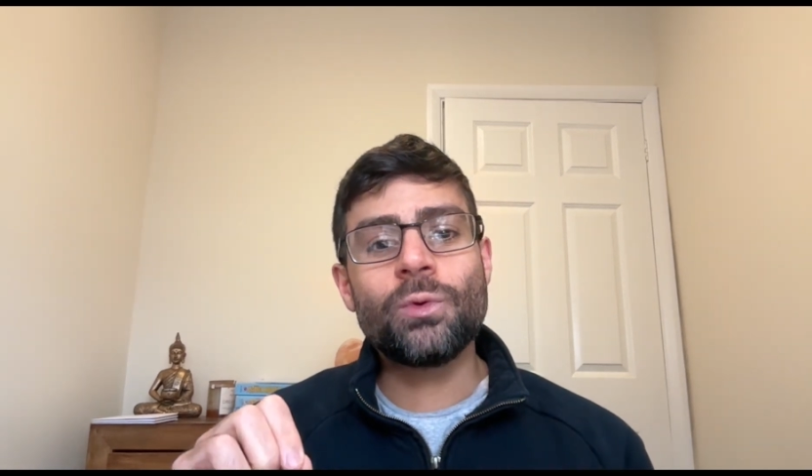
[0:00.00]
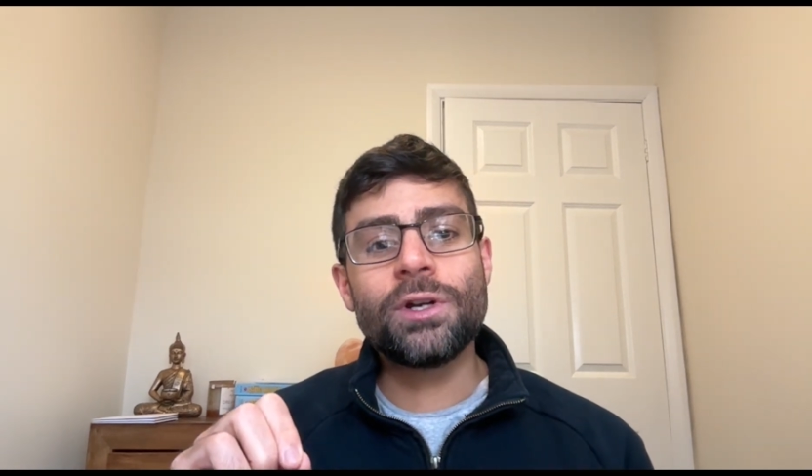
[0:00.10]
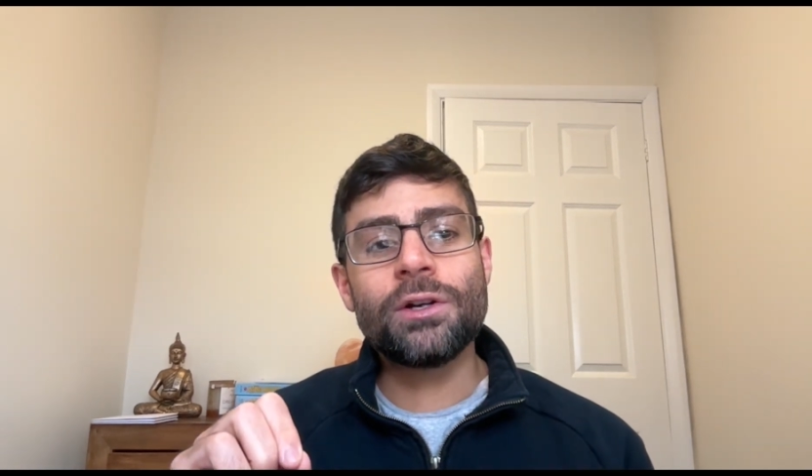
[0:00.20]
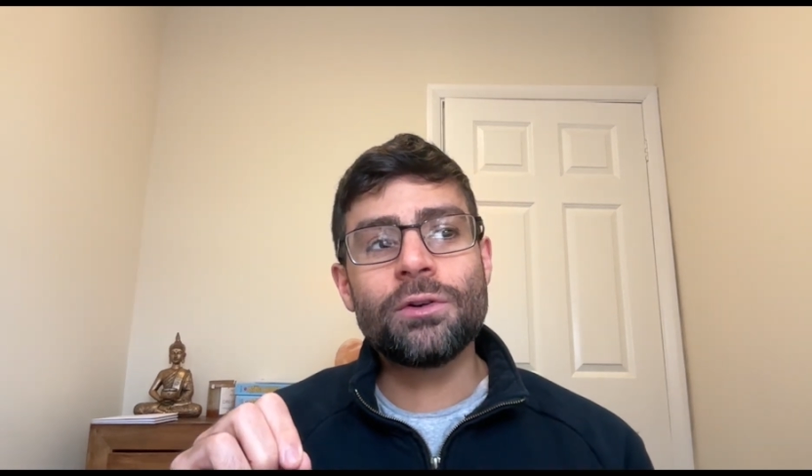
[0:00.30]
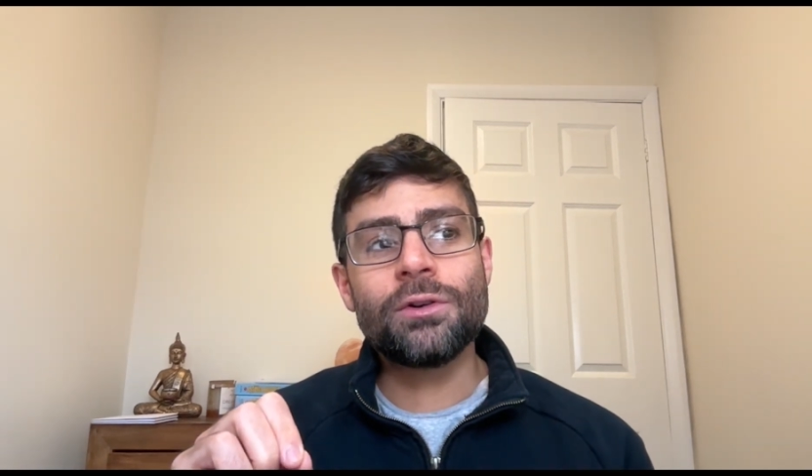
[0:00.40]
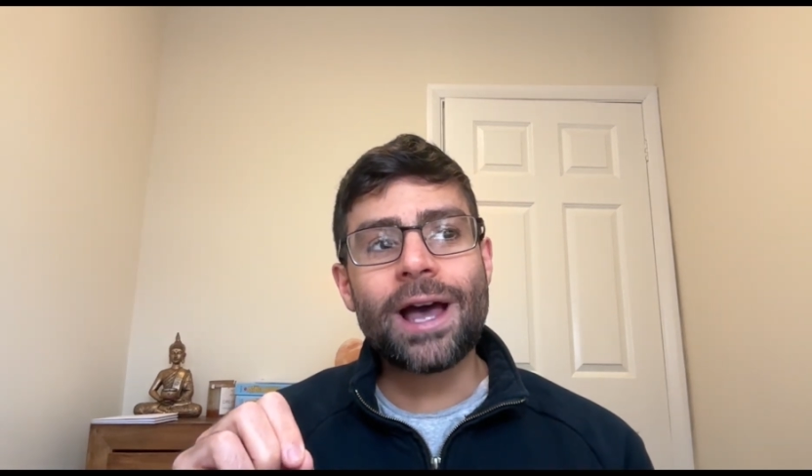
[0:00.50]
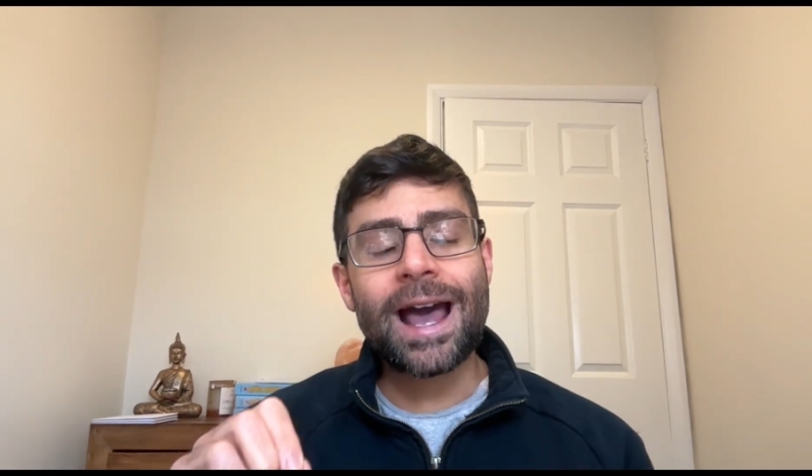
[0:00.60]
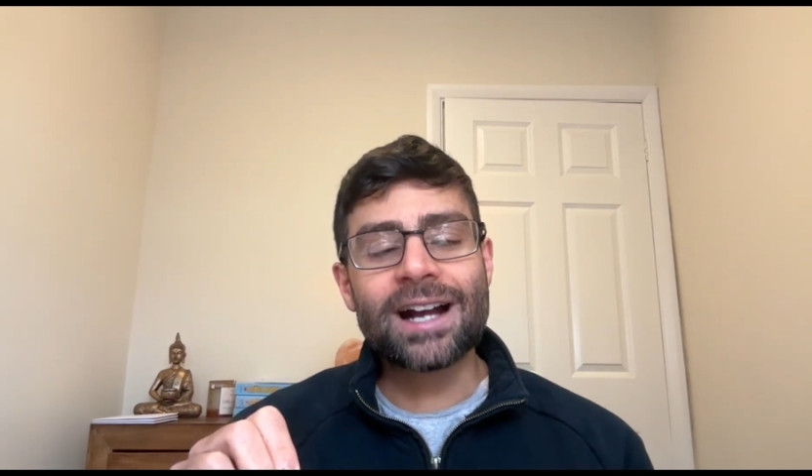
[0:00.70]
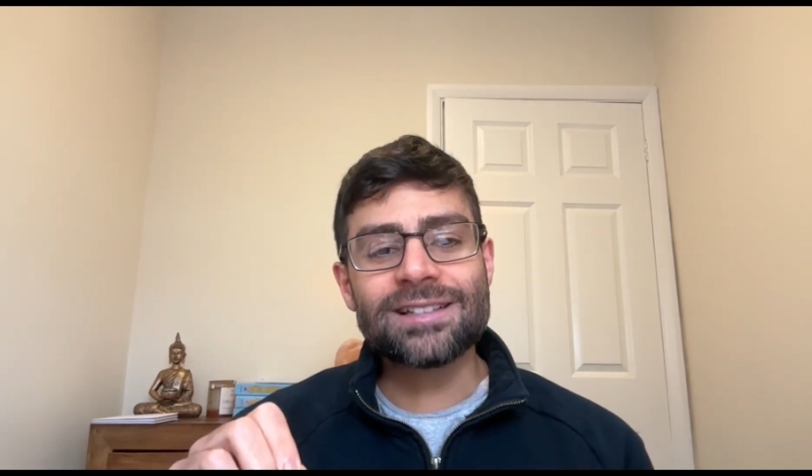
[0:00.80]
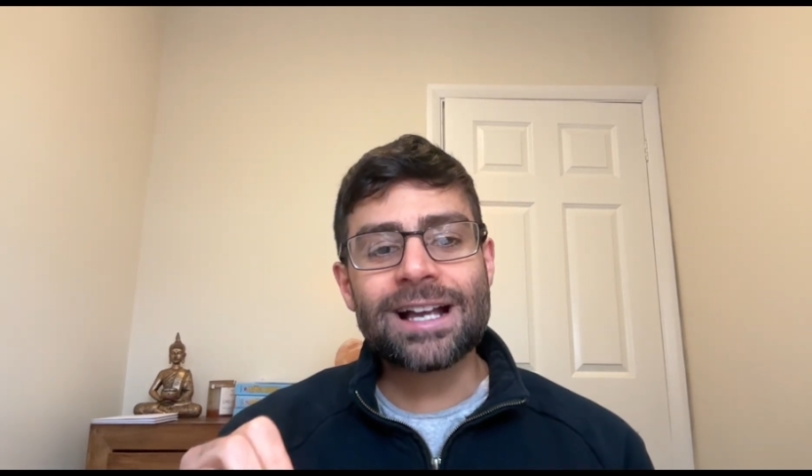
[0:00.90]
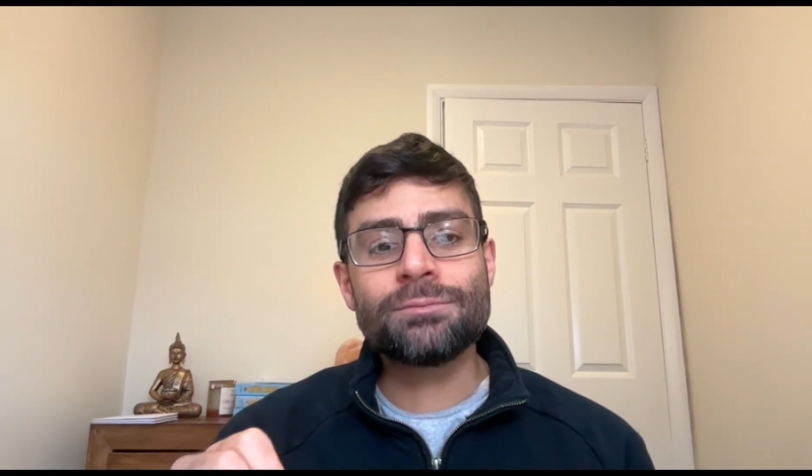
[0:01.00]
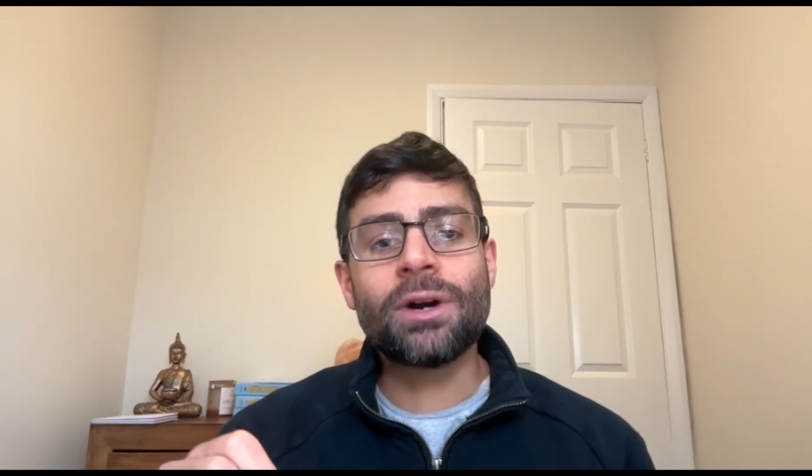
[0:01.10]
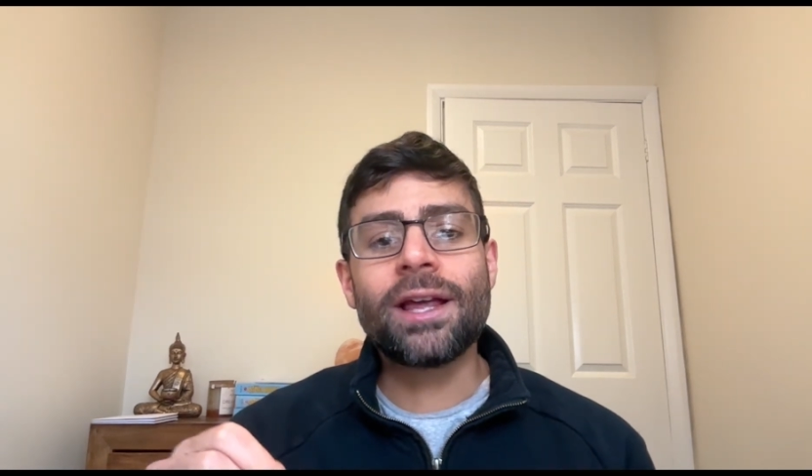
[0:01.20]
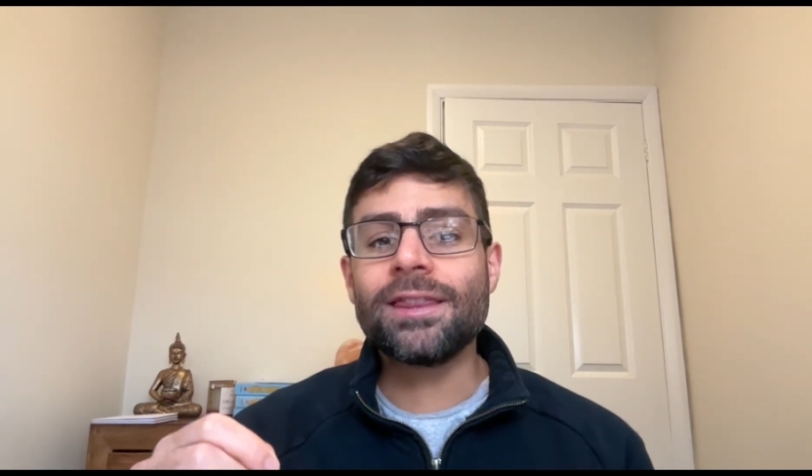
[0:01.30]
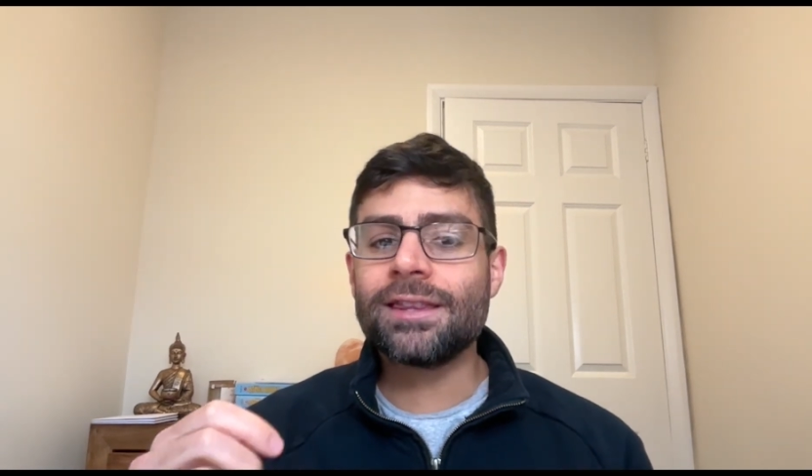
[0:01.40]
will act as
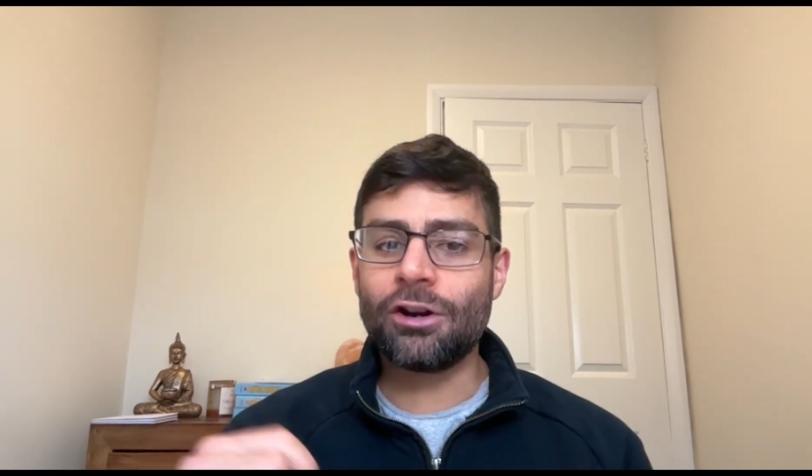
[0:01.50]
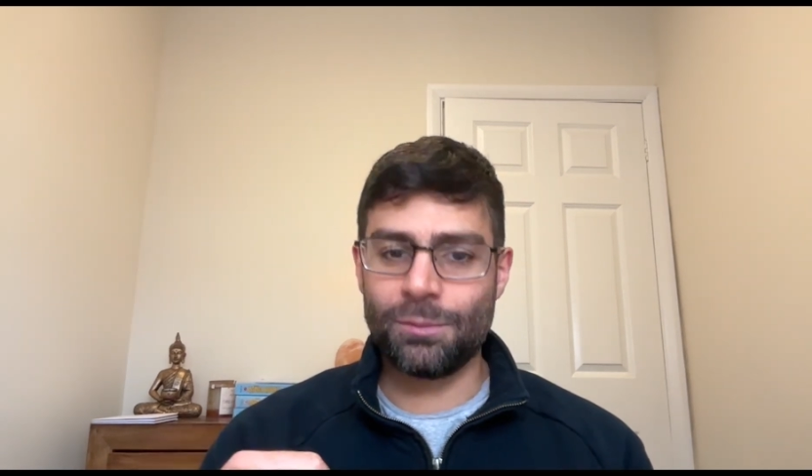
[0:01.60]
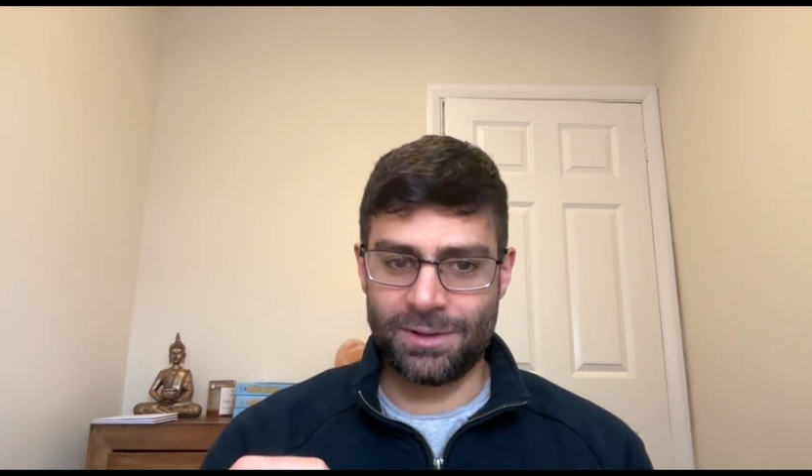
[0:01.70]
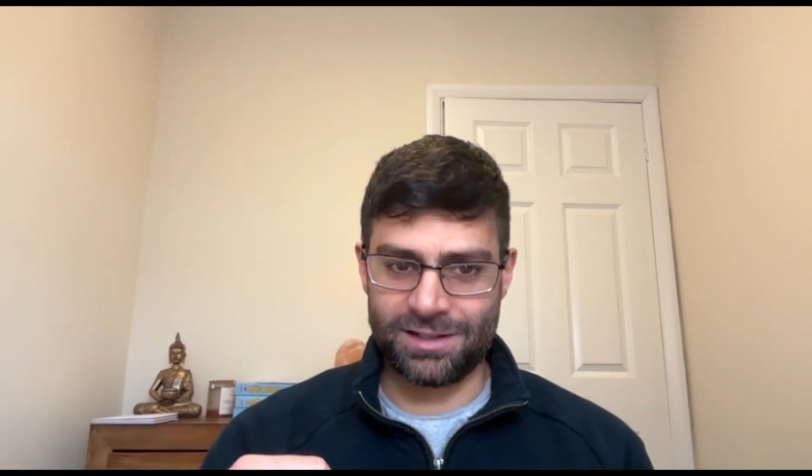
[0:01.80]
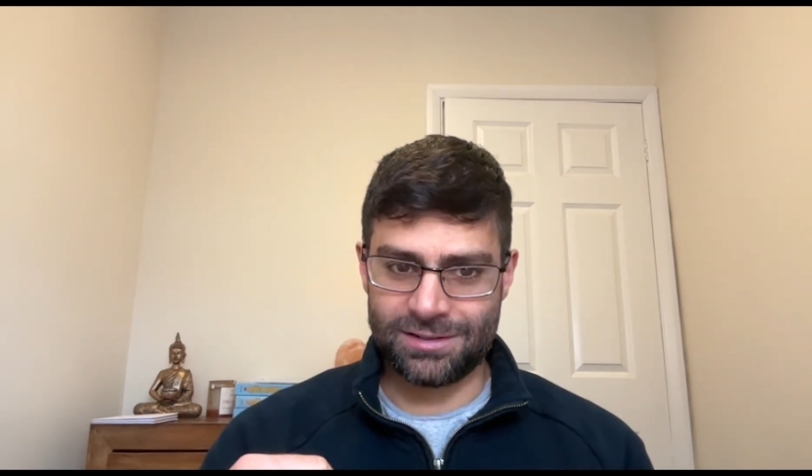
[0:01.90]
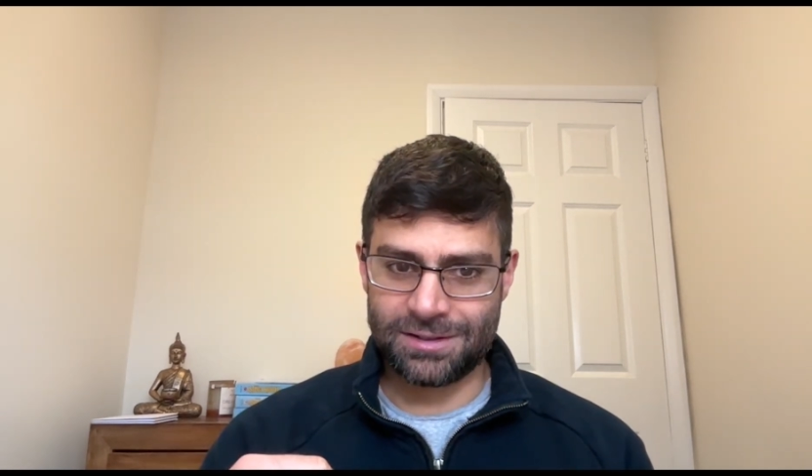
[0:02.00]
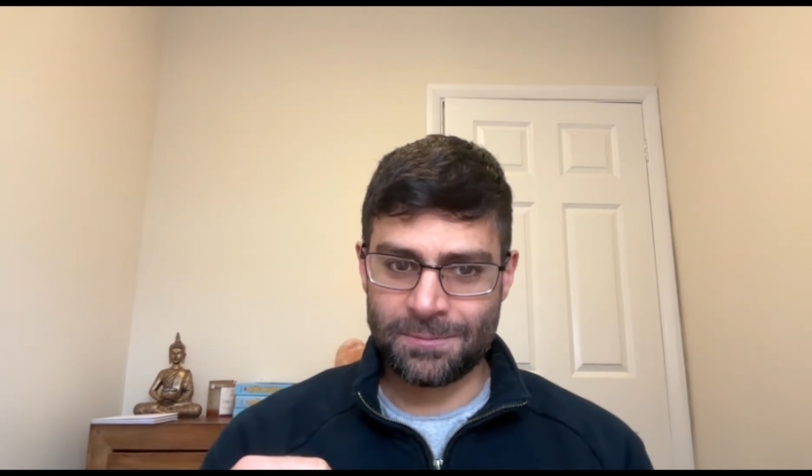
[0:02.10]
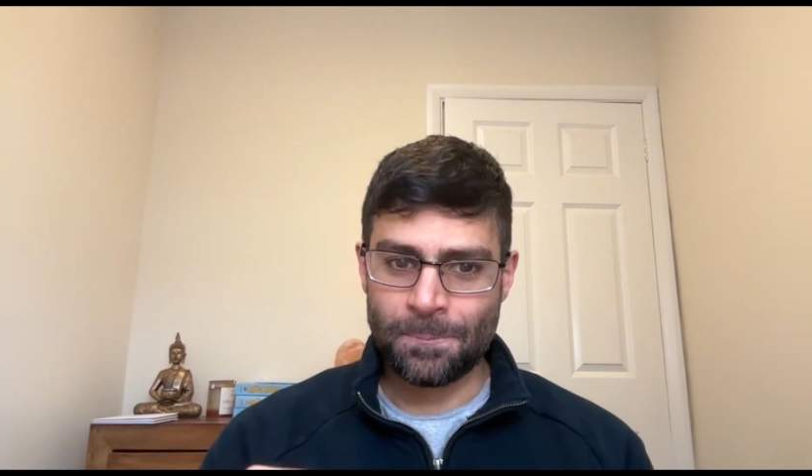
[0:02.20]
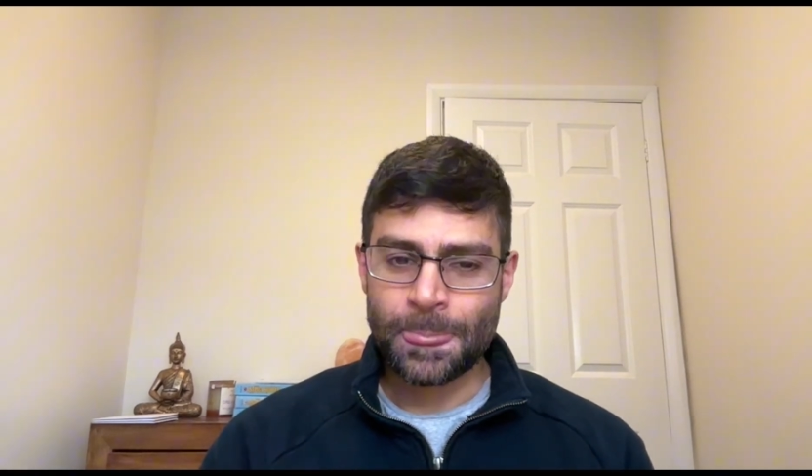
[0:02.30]
my therapist.